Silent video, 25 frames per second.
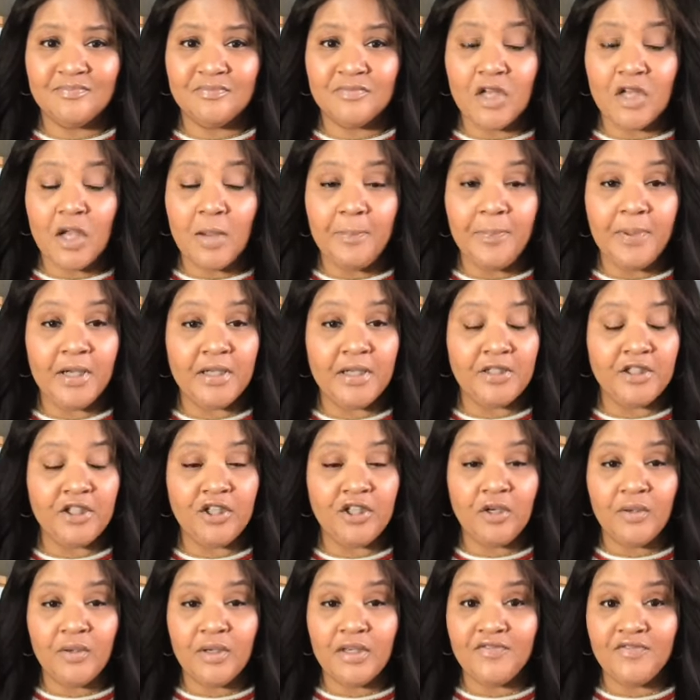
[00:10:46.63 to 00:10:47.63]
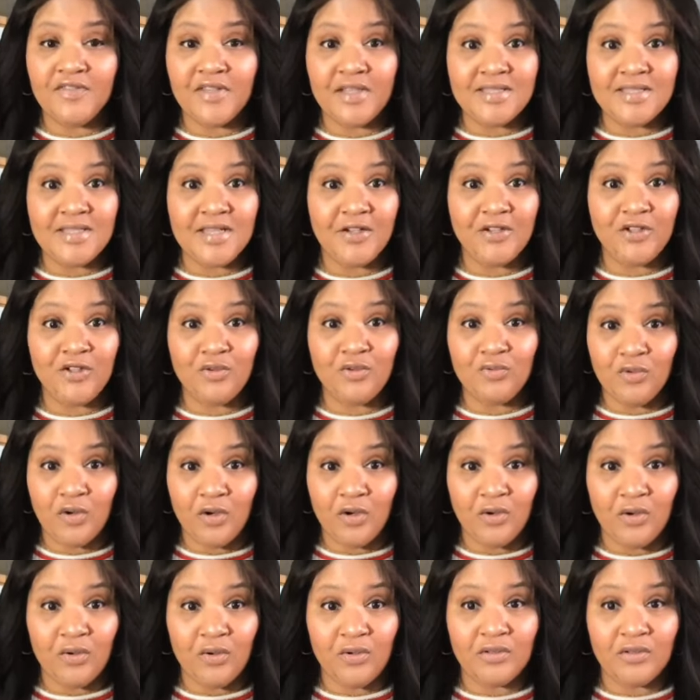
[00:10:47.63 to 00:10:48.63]
but, you know, if that's how you
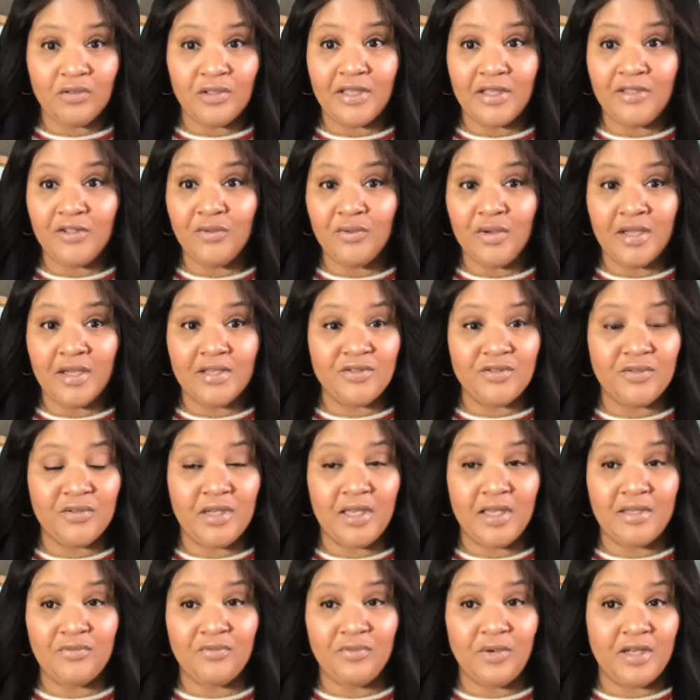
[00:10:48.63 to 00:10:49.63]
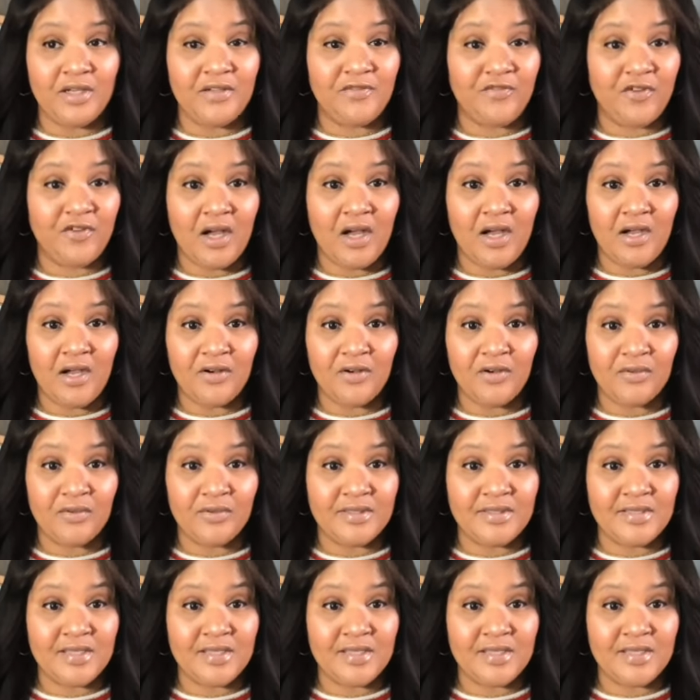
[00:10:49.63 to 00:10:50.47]
roll and you guys are getting ready for hot girl